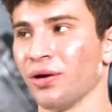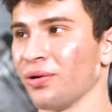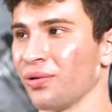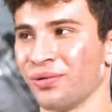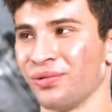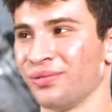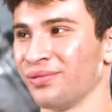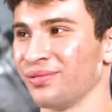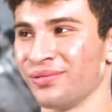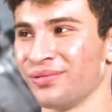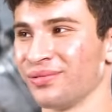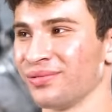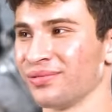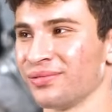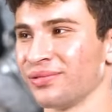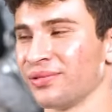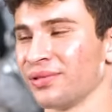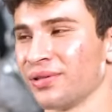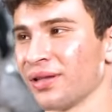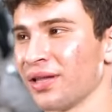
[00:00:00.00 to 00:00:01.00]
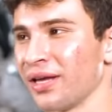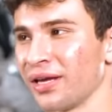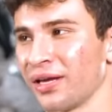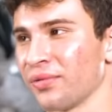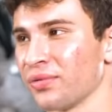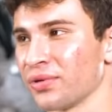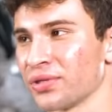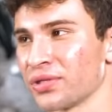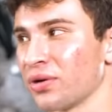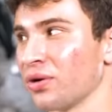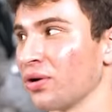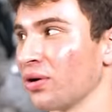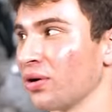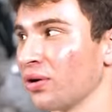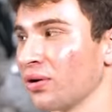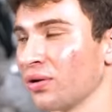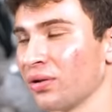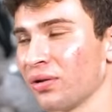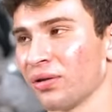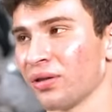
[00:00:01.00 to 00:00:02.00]
No. Oh. Like it was
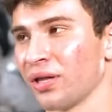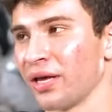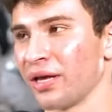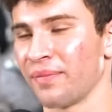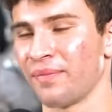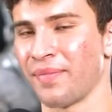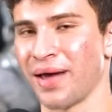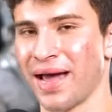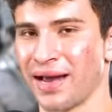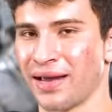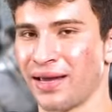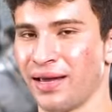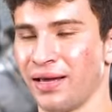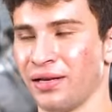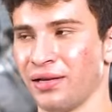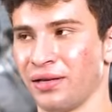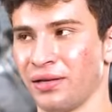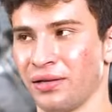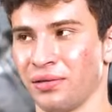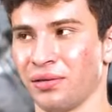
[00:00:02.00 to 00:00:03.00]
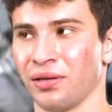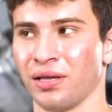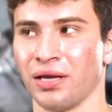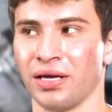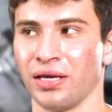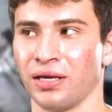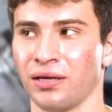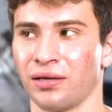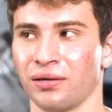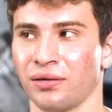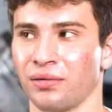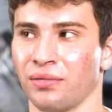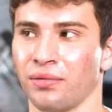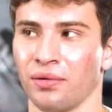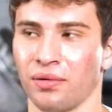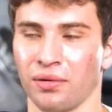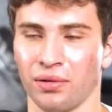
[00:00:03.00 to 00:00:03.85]
all like backhanded like